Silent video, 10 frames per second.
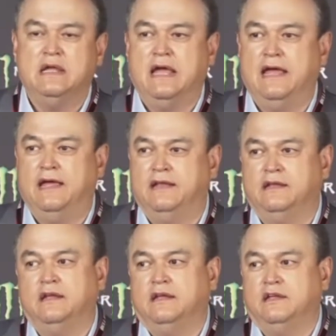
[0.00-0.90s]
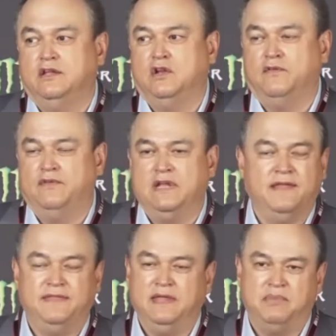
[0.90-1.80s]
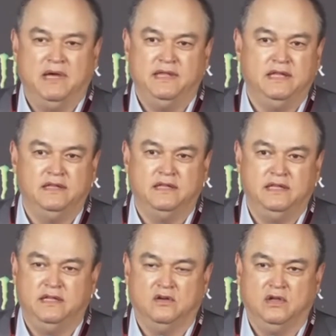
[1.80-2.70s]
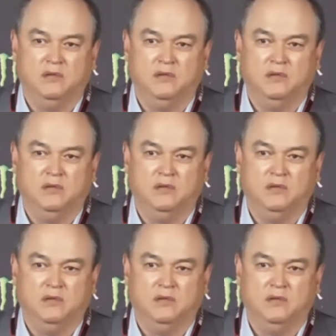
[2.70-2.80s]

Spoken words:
And, you know, I think by the end of the year,